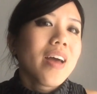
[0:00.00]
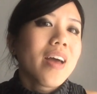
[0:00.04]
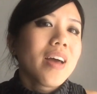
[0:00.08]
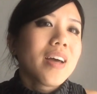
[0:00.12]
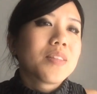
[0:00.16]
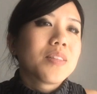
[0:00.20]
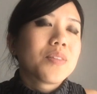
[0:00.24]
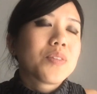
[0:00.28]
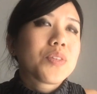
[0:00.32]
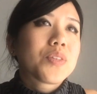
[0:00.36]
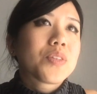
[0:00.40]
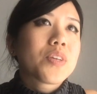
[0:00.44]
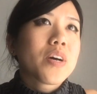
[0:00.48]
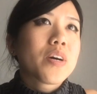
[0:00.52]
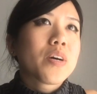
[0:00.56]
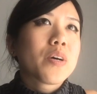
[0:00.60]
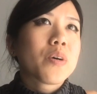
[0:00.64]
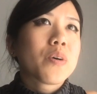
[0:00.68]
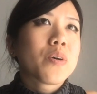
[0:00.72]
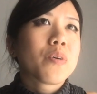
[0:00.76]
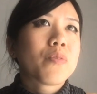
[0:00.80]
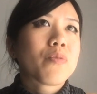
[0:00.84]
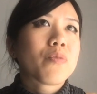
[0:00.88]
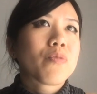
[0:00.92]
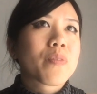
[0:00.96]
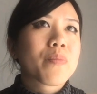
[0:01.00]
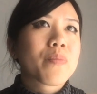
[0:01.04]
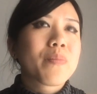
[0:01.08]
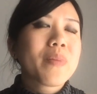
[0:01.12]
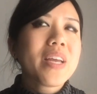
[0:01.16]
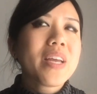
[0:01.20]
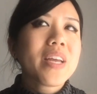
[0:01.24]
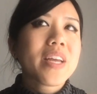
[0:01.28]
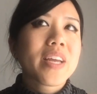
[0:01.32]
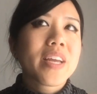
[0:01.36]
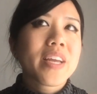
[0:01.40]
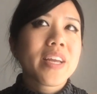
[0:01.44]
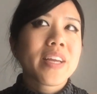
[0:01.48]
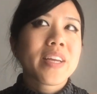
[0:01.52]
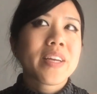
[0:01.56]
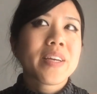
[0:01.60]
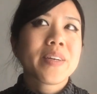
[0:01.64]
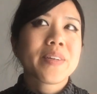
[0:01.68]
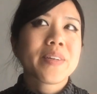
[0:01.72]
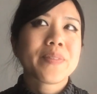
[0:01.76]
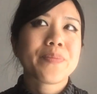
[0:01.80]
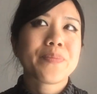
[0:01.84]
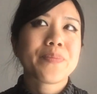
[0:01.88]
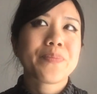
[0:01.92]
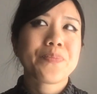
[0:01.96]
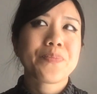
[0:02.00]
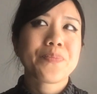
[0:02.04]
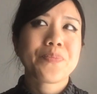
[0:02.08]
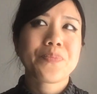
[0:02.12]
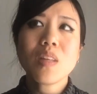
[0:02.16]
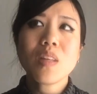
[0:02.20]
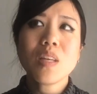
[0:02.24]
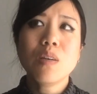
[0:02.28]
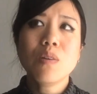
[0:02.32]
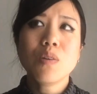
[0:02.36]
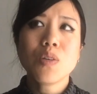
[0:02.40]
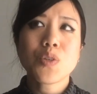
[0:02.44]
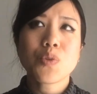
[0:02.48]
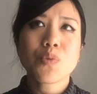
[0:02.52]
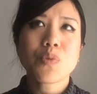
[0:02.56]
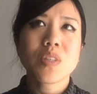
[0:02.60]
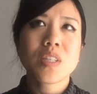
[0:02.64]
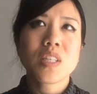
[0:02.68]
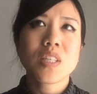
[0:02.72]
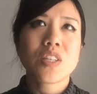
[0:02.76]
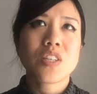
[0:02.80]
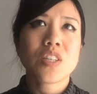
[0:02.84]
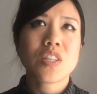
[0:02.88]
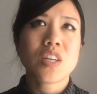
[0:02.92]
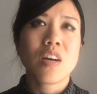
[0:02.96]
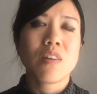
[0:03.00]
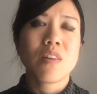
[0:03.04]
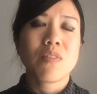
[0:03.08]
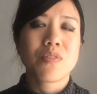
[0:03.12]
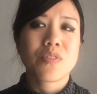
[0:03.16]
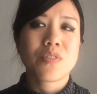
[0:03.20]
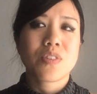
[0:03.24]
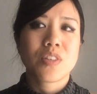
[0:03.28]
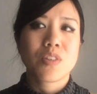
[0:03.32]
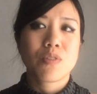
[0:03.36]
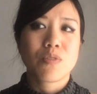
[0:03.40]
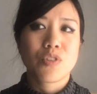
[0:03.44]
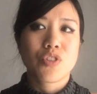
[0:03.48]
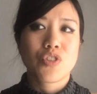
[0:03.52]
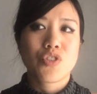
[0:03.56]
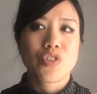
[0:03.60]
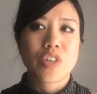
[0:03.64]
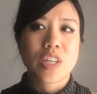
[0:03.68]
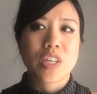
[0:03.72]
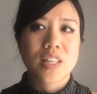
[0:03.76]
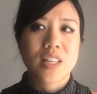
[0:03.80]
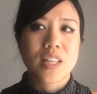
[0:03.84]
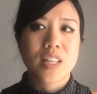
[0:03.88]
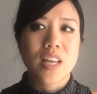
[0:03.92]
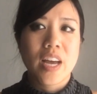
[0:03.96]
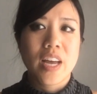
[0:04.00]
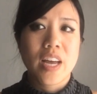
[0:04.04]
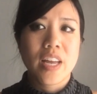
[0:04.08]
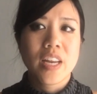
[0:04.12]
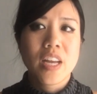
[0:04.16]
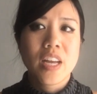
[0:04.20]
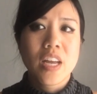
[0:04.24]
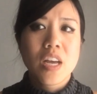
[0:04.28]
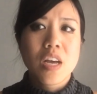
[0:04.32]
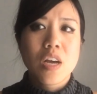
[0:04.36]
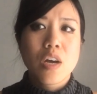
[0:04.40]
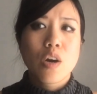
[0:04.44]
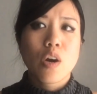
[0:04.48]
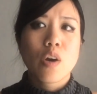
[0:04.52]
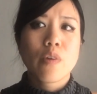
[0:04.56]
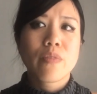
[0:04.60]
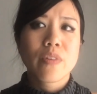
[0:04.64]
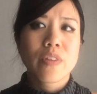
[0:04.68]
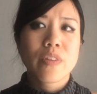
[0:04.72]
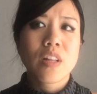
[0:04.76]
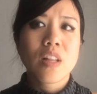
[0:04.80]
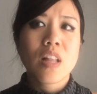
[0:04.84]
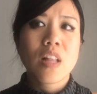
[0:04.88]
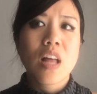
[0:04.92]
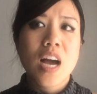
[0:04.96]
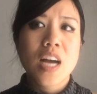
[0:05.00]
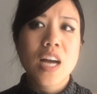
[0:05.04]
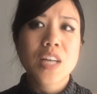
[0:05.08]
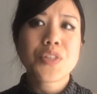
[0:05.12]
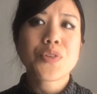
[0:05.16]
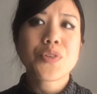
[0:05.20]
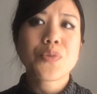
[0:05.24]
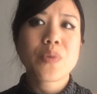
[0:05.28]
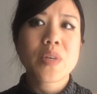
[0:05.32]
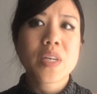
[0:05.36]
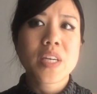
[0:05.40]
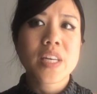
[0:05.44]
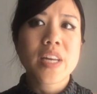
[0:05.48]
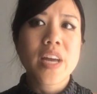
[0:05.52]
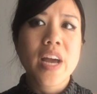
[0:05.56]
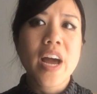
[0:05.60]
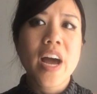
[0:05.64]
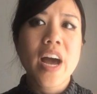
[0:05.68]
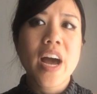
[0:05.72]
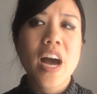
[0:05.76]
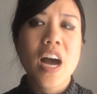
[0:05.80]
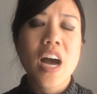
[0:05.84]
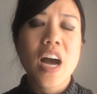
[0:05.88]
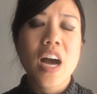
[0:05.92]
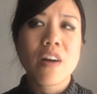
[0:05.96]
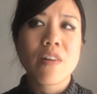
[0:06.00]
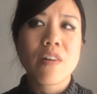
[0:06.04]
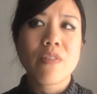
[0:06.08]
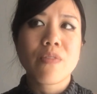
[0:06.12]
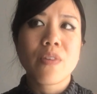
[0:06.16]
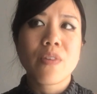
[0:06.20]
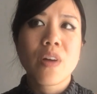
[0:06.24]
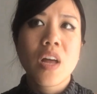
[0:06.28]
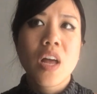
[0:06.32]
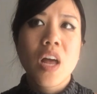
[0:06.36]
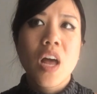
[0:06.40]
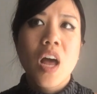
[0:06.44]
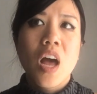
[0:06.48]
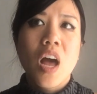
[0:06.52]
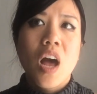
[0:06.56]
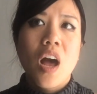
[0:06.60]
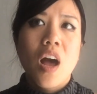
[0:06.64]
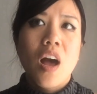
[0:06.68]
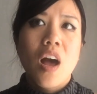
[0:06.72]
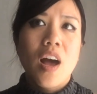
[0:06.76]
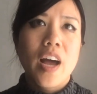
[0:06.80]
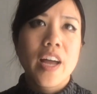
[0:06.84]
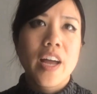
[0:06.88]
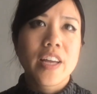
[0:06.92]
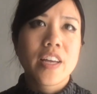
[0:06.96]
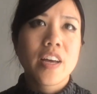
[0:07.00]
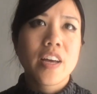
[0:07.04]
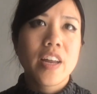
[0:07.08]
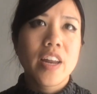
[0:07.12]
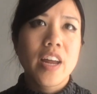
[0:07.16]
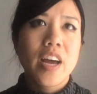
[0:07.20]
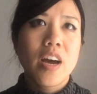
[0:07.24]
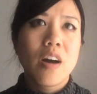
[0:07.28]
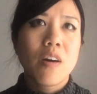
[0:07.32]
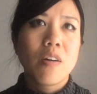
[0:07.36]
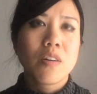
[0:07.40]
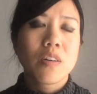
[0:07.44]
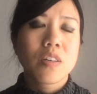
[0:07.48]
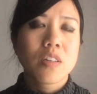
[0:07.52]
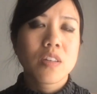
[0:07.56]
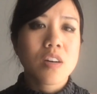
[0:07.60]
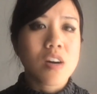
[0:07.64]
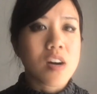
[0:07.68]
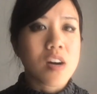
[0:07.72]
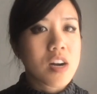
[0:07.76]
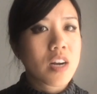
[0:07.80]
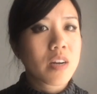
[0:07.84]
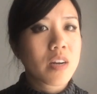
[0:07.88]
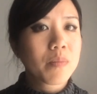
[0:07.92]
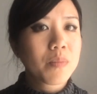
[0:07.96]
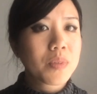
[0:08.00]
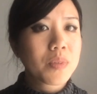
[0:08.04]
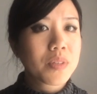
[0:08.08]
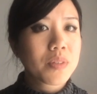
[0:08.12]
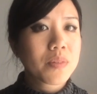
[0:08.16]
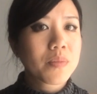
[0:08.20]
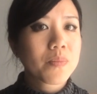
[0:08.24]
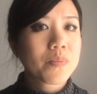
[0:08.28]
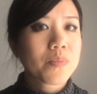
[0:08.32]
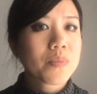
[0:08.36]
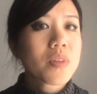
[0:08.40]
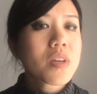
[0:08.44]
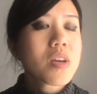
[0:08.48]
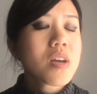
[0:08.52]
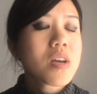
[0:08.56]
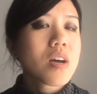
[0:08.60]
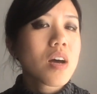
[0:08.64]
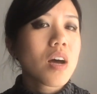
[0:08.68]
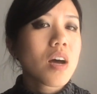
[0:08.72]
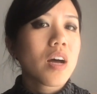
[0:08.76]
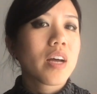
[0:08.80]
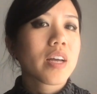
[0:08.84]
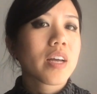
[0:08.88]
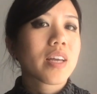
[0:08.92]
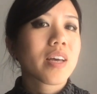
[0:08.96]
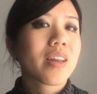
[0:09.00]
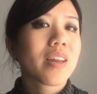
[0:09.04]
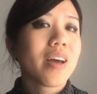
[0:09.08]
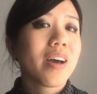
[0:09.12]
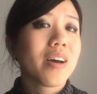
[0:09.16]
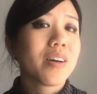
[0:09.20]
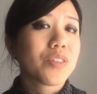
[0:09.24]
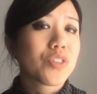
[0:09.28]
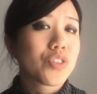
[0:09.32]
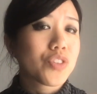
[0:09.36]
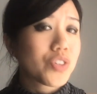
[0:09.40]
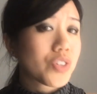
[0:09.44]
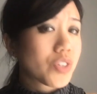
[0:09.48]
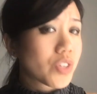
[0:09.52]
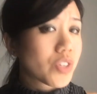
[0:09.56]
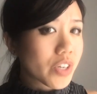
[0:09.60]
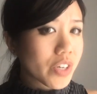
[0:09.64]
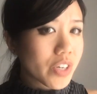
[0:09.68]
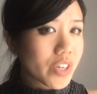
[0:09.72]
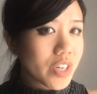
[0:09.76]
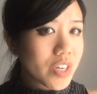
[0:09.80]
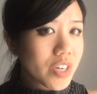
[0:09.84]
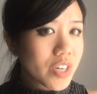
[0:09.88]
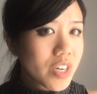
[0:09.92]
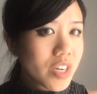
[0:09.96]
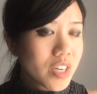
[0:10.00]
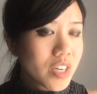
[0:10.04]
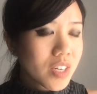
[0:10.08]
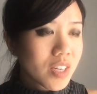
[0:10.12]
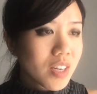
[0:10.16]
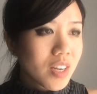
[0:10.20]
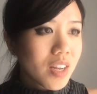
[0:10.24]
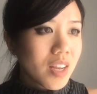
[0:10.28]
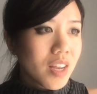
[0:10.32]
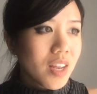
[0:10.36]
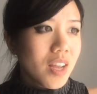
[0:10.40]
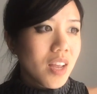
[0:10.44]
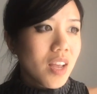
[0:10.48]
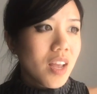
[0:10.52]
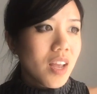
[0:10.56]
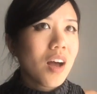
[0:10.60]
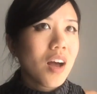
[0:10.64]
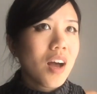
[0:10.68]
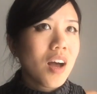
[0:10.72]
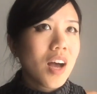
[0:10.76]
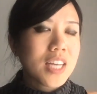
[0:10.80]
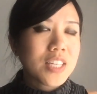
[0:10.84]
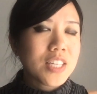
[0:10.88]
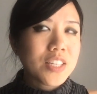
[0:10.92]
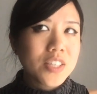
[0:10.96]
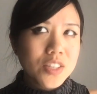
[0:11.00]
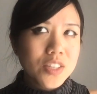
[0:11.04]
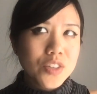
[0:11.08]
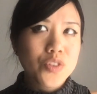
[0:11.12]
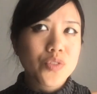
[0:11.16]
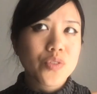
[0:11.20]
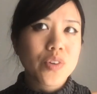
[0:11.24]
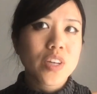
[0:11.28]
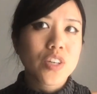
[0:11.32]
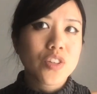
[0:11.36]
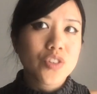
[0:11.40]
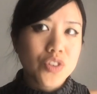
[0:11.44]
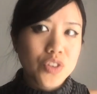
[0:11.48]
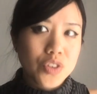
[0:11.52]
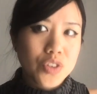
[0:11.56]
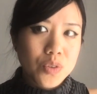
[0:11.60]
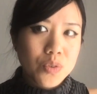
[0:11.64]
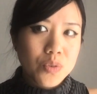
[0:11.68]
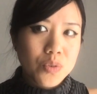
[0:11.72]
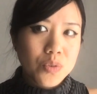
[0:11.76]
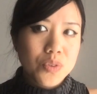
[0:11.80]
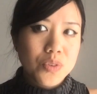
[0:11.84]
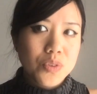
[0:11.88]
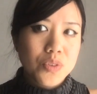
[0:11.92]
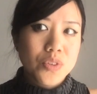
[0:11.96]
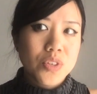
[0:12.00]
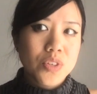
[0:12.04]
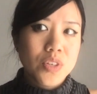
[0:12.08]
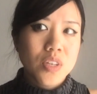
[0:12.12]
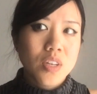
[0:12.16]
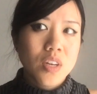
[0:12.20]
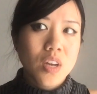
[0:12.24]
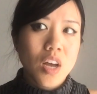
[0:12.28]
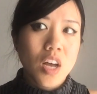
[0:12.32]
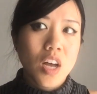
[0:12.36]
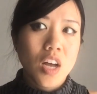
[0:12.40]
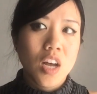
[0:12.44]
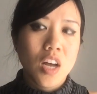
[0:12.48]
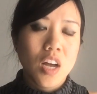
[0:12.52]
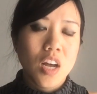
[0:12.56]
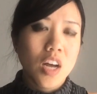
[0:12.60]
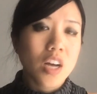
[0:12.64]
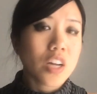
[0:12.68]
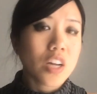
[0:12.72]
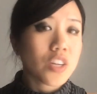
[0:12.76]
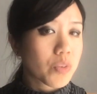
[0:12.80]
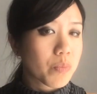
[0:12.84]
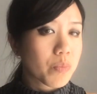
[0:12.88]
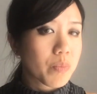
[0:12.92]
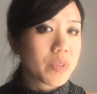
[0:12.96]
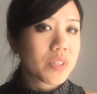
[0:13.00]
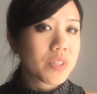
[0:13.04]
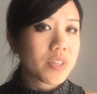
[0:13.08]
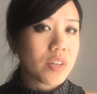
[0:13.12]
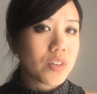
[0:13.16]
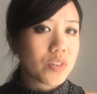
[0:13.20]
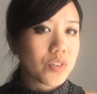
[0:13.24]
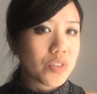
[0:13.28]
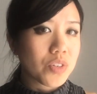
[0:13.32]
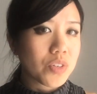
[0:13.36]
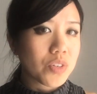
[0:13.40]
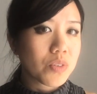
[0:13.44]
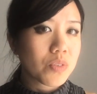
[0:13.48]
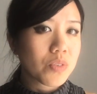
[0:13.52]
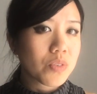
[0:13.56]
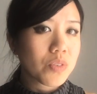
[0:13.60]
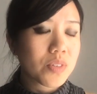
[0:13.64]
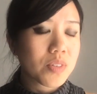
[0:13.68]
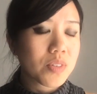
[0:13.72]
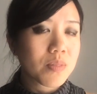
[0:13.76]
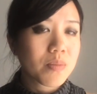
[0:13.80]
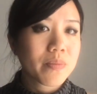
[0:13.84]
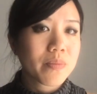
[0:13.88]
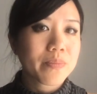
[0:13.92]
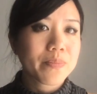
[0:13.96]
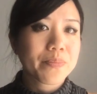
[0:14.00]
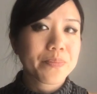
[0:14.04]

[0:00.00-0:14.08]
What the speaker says: And so for me, it was really tough to restrict that. Over the last 1.5 weeks, I cut out carbs. I cut out sugar. I did drink juice, 100% juice.